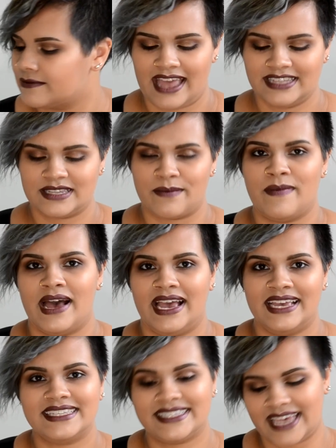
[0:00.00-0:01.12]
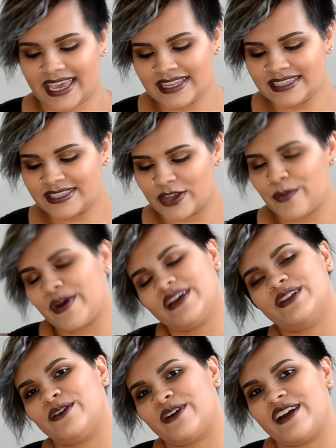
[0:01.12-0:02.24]
And my second Soap &
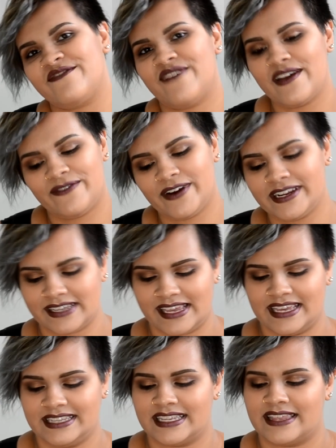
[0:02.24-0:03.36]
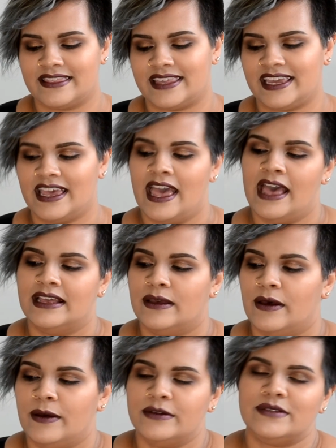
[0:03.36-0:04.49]
Glory favorite is the
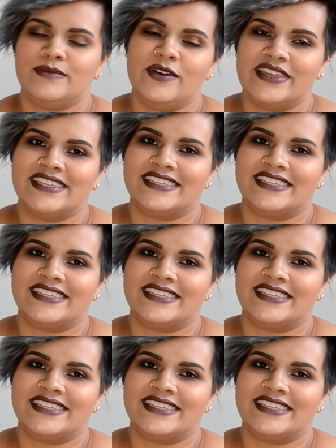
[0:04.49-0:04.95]
Smoothie